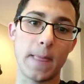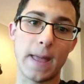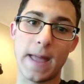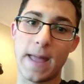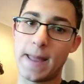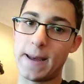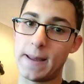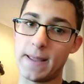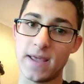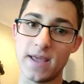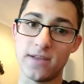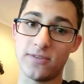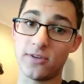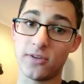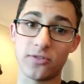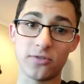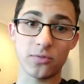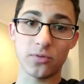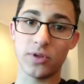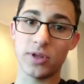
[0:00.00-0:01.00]
and it, it,
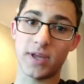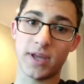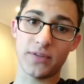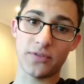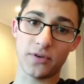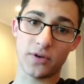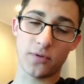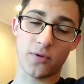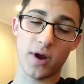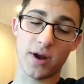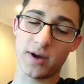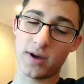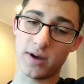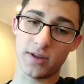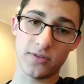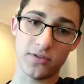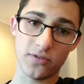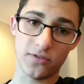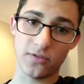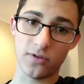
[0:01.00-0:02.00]
doesn't really get the credit
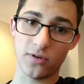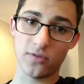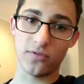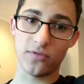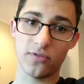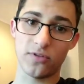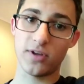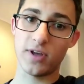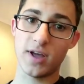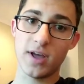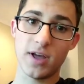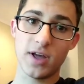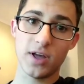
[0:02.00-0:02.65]
it deserves.